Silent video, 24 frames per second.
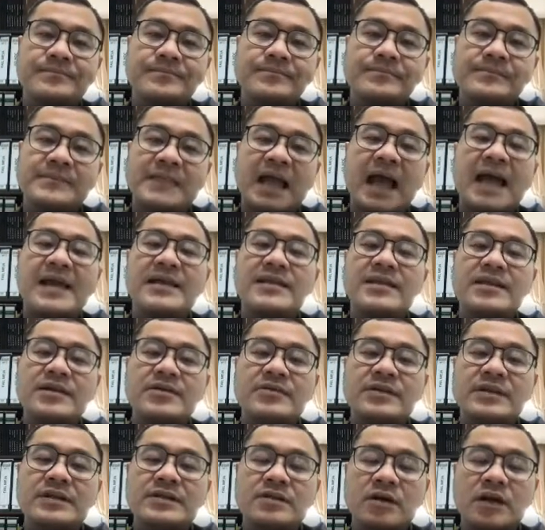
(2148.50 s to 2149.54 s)

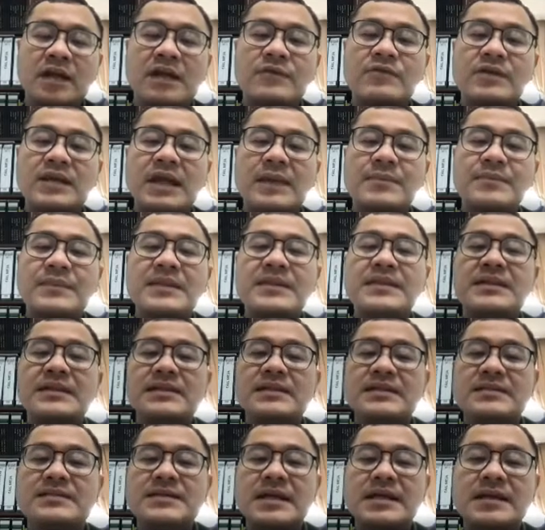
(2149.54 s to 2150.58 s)
criteria. Okay, we can meet the
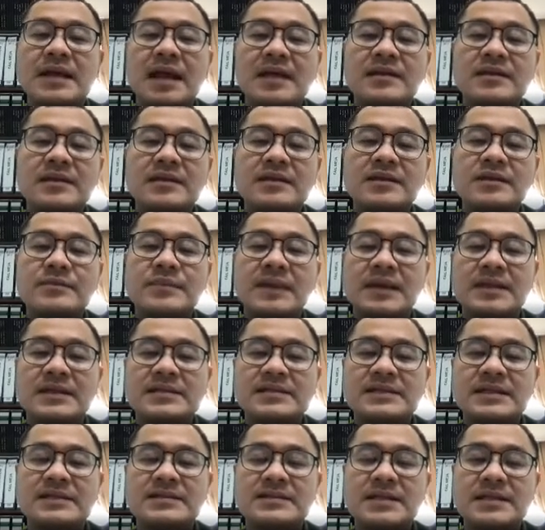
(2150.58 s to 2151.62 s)
design criteria by
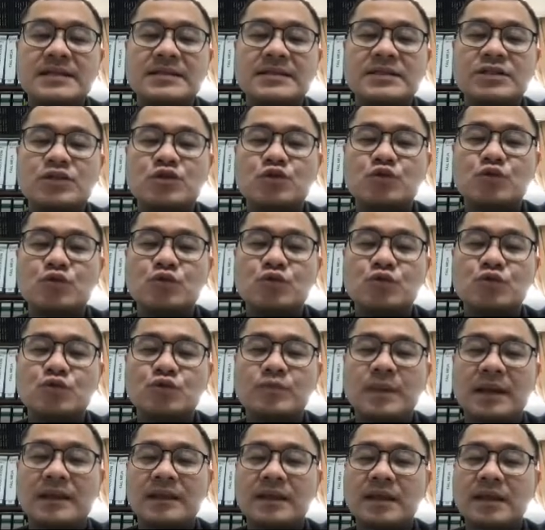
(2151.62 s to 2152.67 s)
adjusting these two
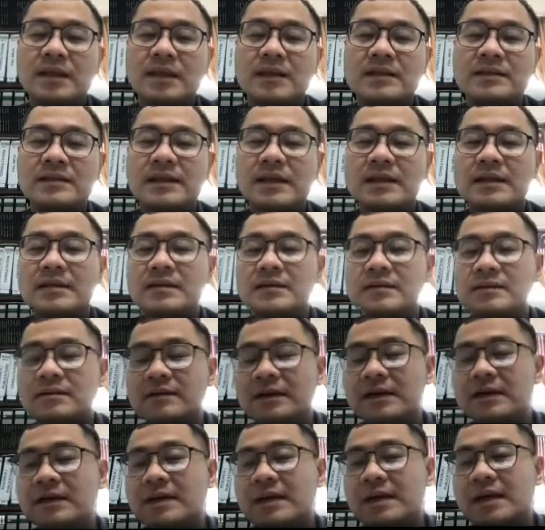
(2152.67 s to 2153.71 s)
particular things,
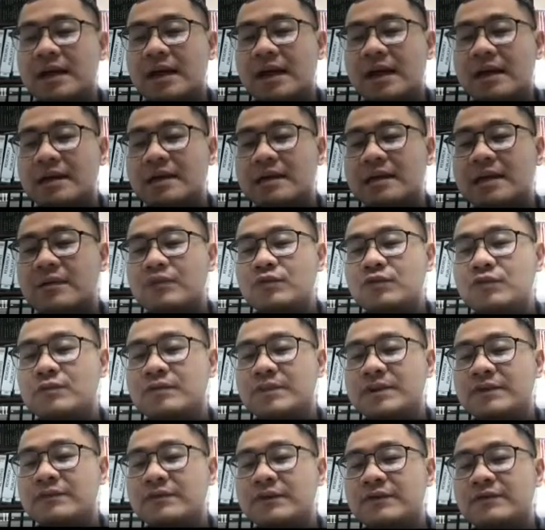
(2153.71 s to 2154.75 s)
right? And that would
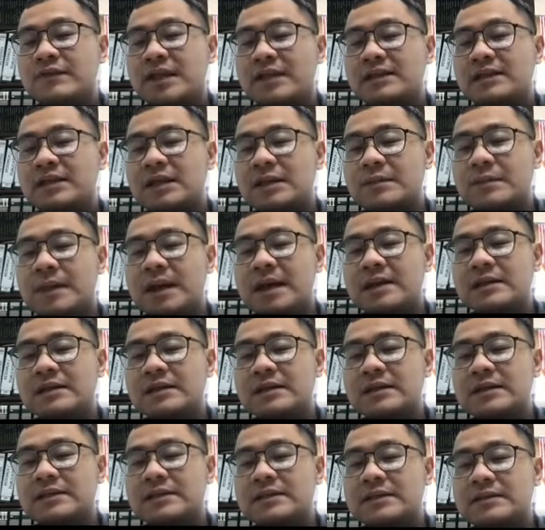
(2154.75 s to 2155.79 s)
be reflected by
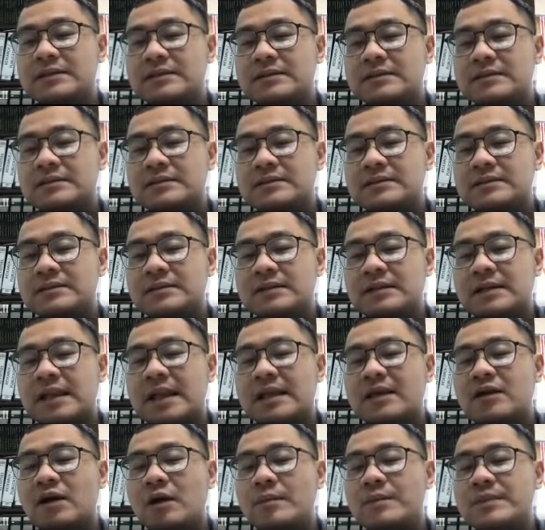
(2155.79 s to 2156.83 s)
the
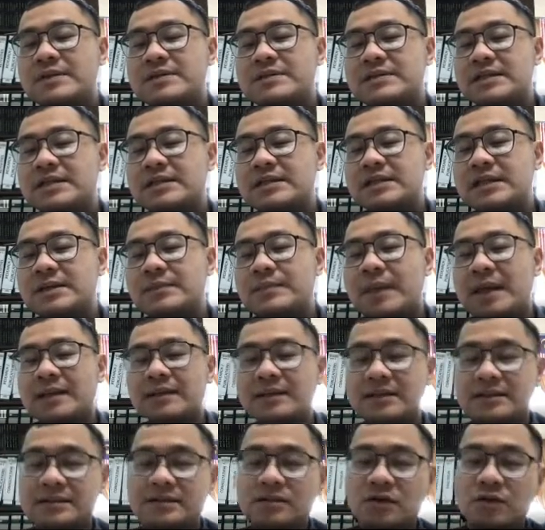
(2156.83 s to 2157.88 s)
lag compensator
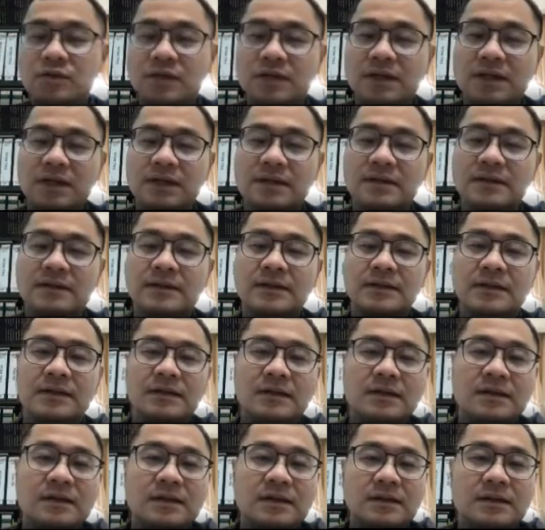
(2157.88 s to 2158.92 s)
patterns over here,
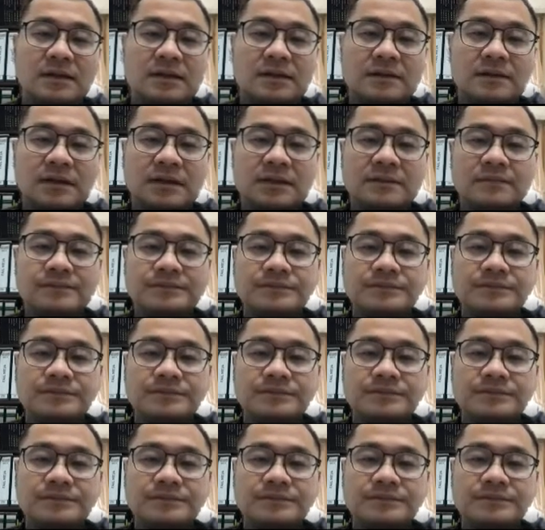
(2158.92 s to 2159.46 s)
right?